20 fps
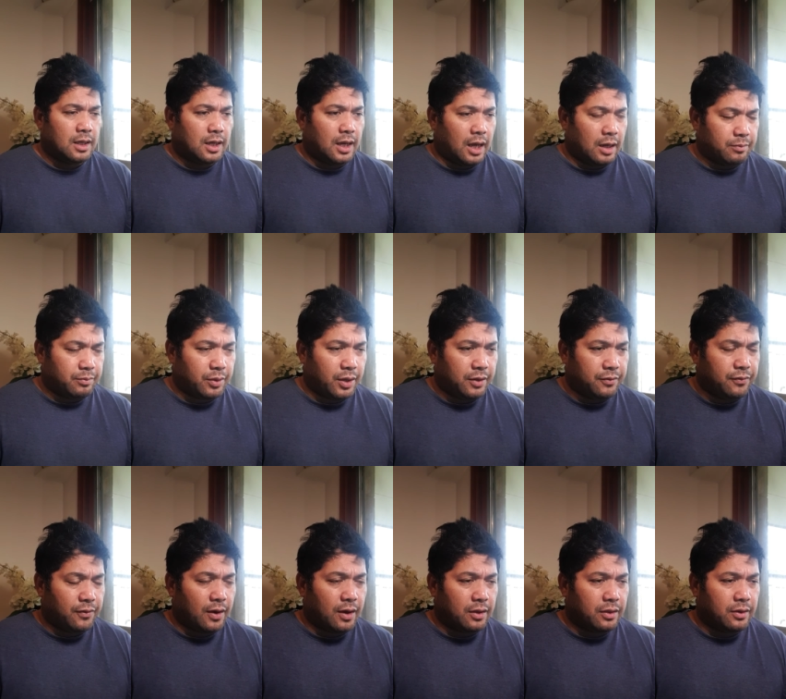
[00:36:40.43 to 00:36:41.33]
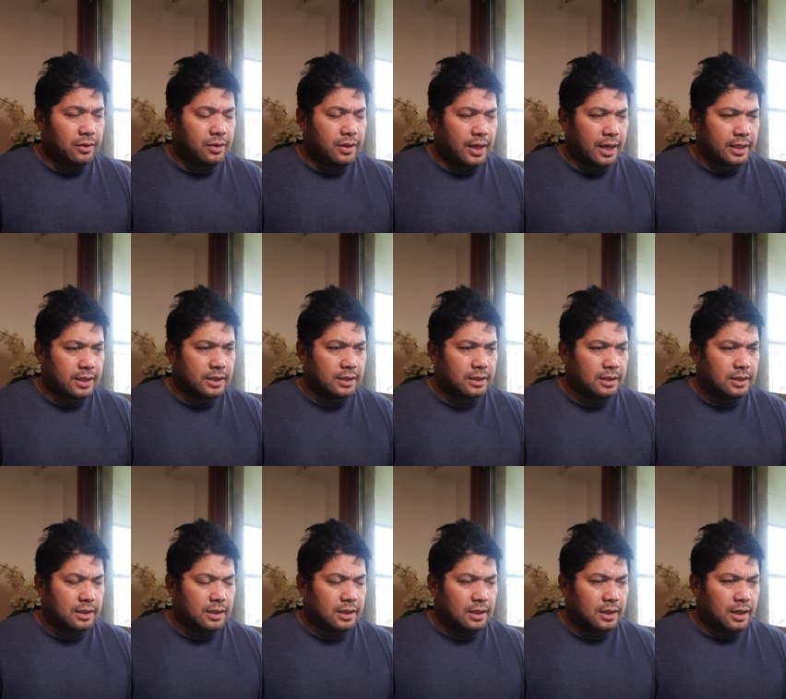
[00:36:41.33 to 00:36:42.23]
I pray, Father, that
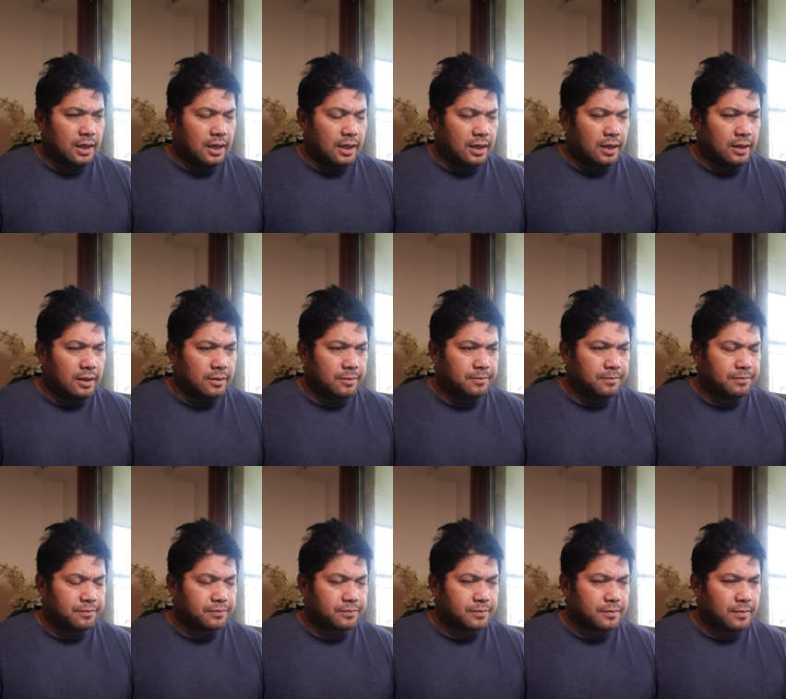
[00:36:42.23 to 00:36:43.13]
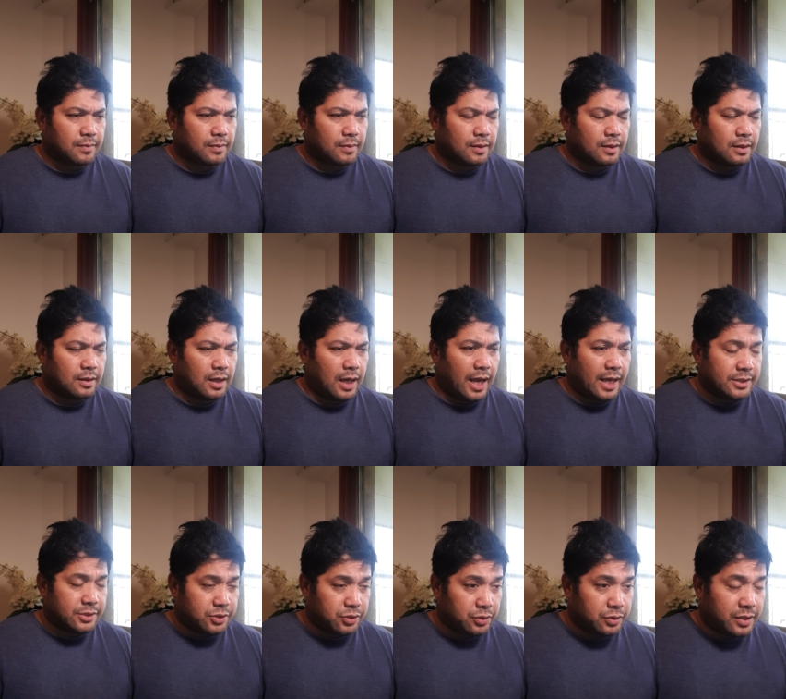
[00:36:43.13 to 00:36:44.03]
um,
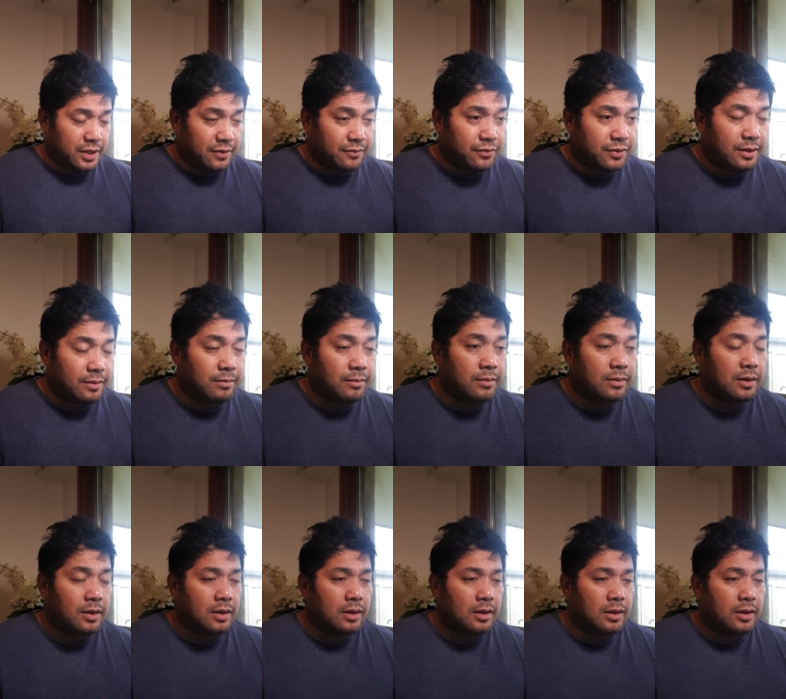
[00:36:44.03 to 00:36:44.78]
as you give them